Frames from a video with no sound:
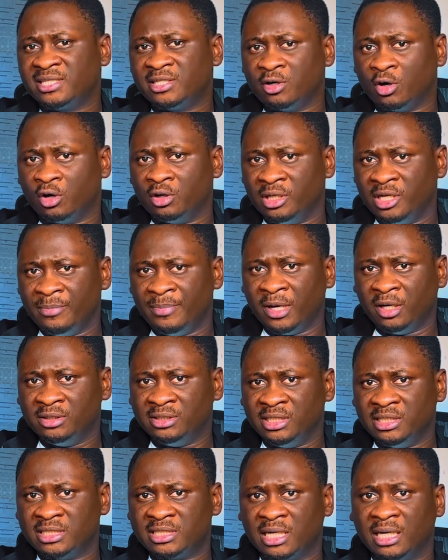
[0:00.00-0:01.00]
the unlabeled
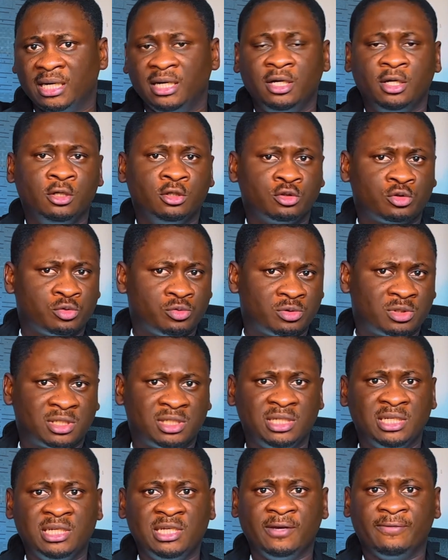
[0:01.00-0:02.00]
data to
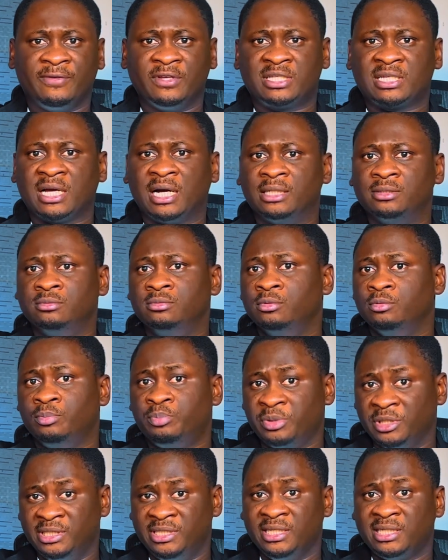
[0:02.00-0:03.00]
see if it can
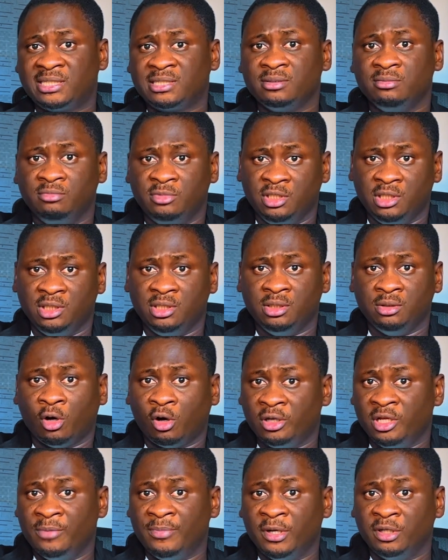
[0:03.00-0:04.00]
predict the
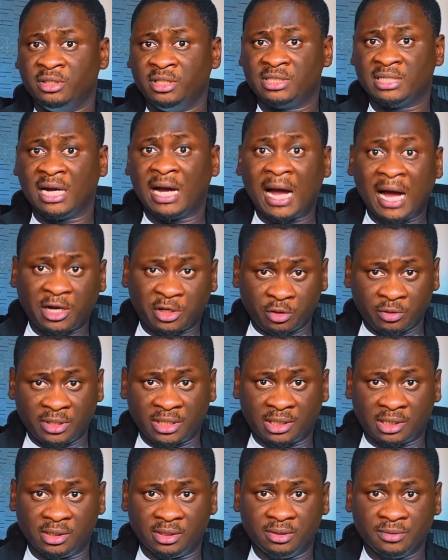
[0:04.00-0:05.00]
unlabeled data
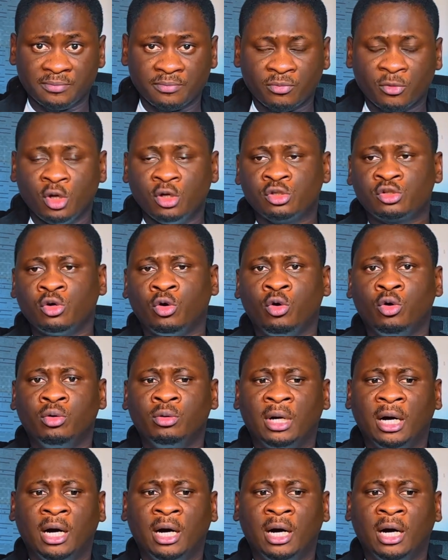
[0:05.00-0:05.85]
accurately. So